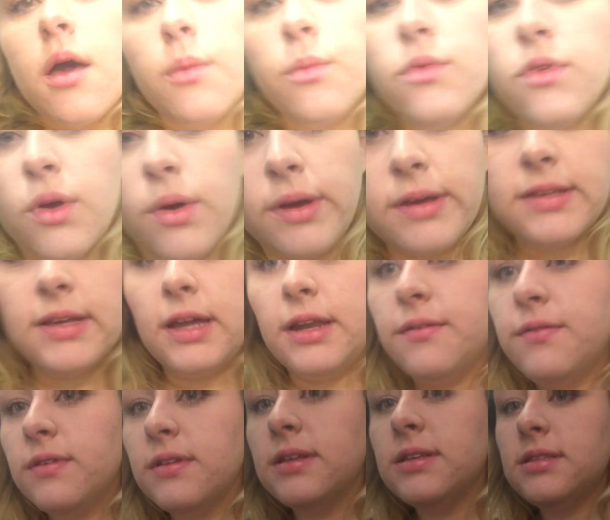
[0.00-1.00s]
I'm so
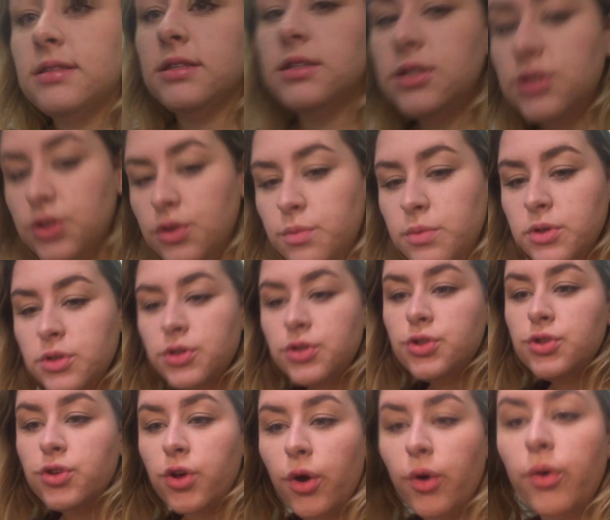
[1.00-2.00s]
excited for this. The soup is
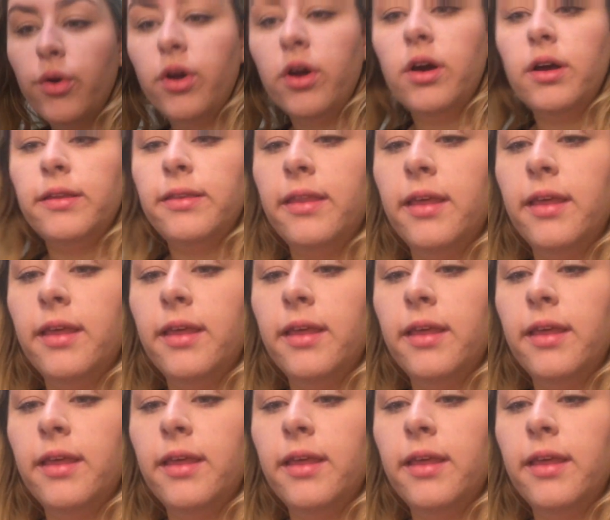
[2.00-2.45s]
so good.